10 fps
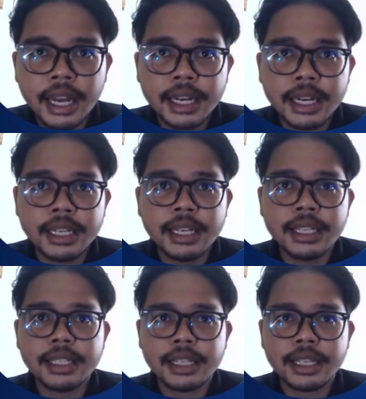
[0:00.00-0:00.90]
The
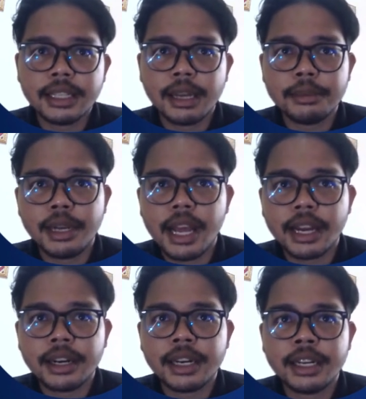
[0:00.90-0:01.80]
decision table
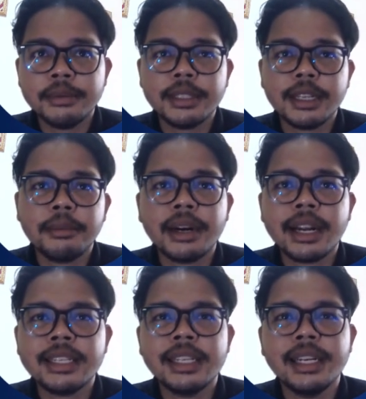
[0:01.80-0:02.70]
algorithm
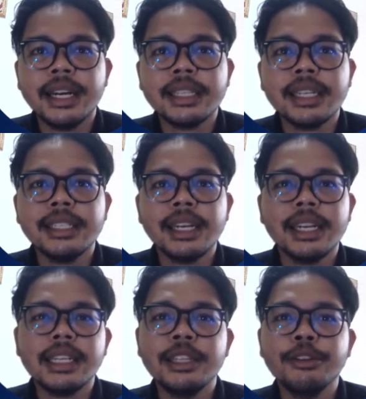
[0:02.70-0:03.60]
summarizes the dataset
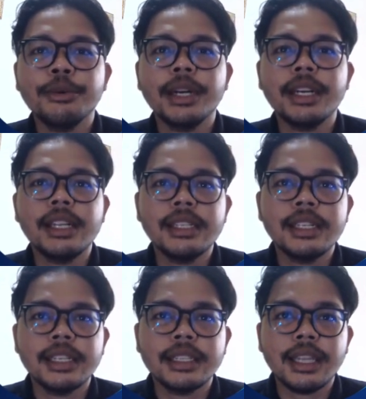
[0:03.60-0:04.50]
into a
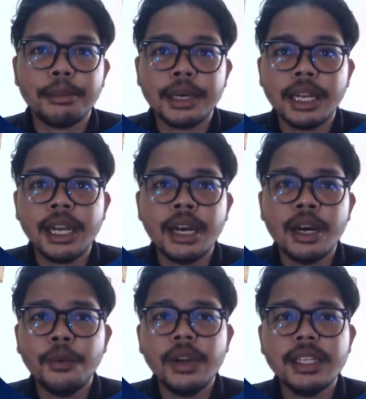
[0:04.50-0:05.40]
decision table,
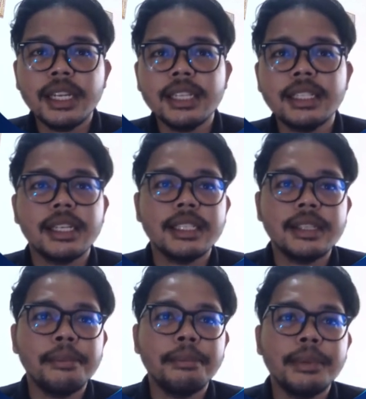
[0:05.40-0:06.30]
which is a
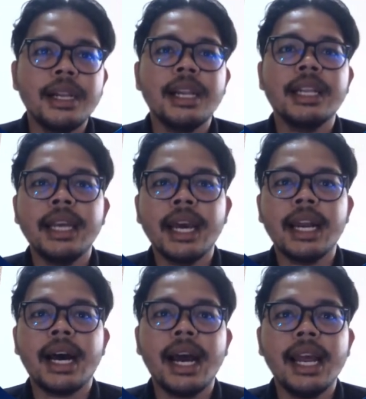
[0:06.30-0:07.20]
simple yet
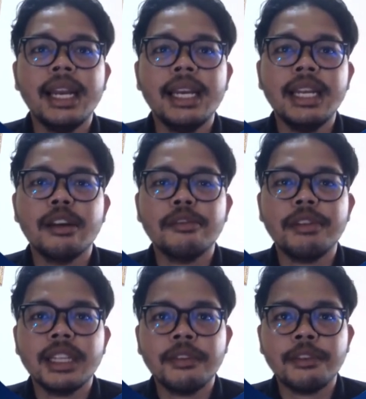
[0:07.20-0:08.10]
highly
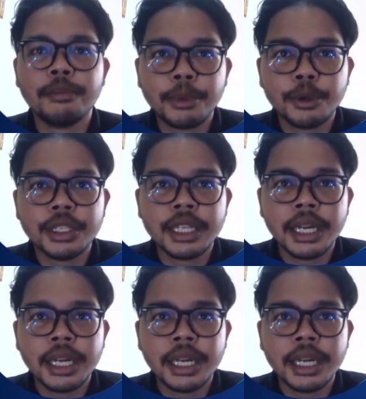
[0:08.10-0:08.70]
effective approach.